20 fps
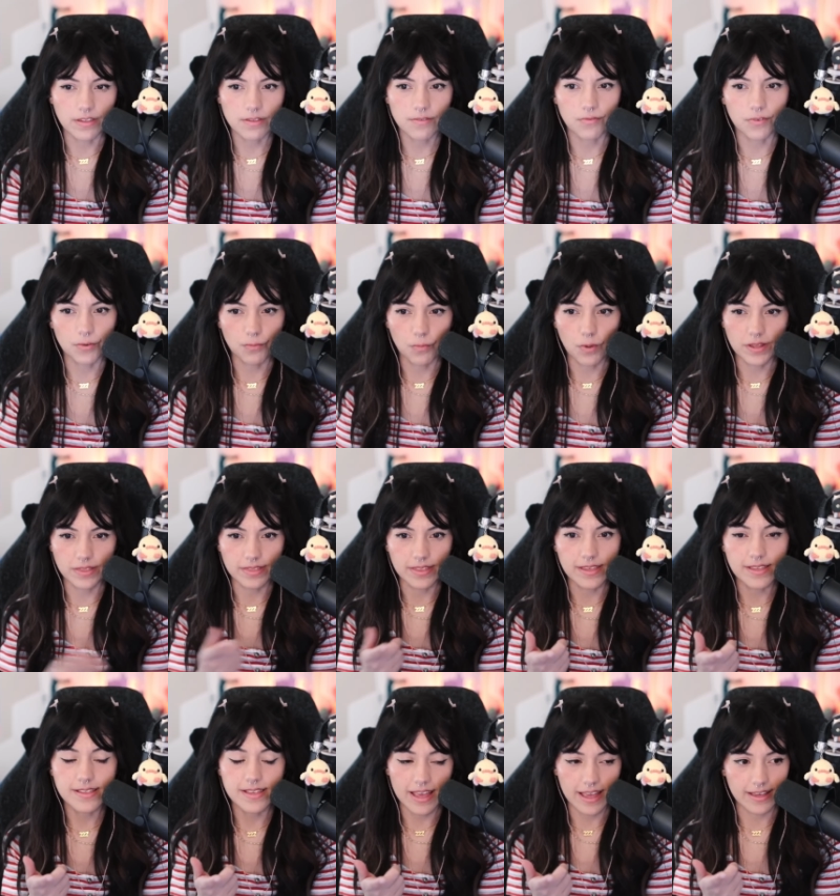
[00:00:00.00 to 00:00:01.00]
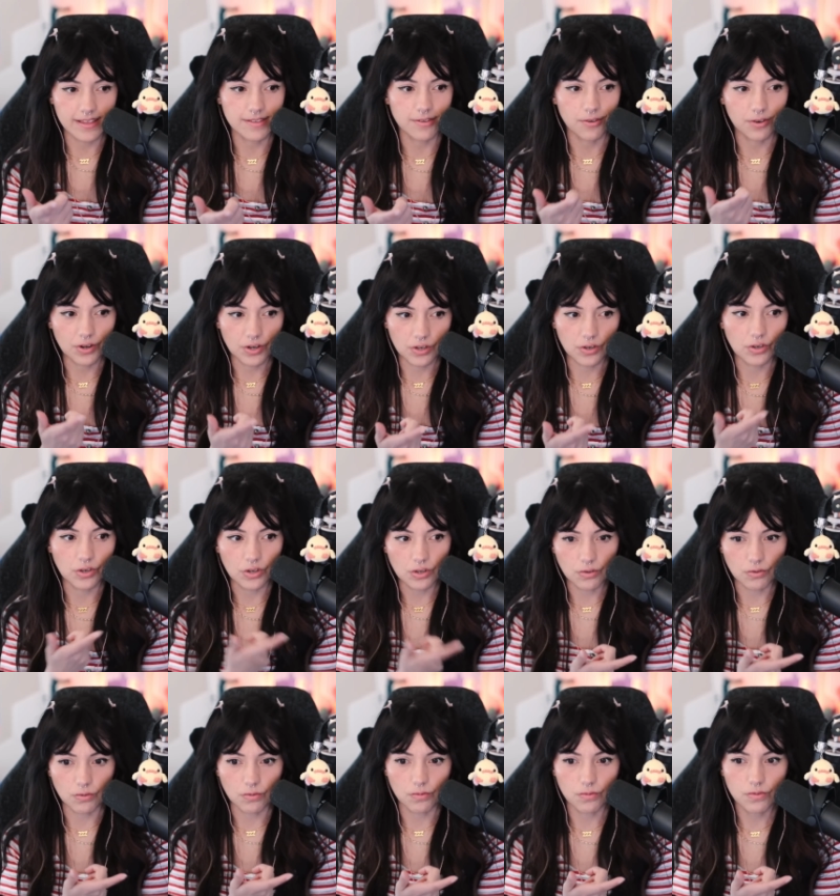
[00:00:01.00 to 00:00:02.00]
for what these guys are gonna
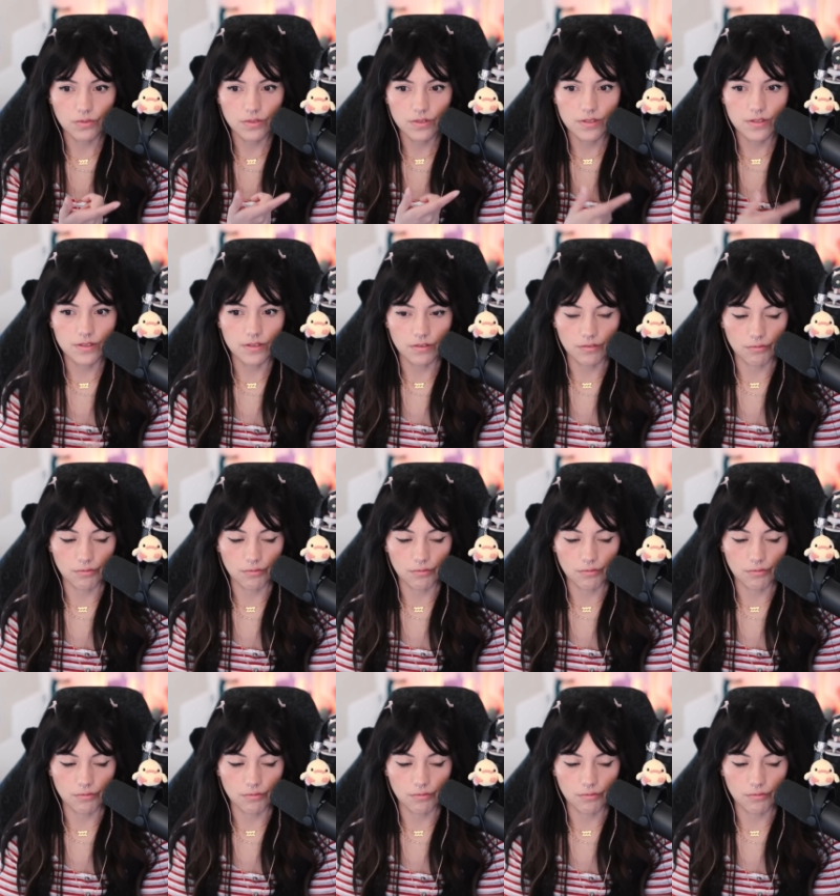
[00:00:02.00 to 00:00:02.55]
do to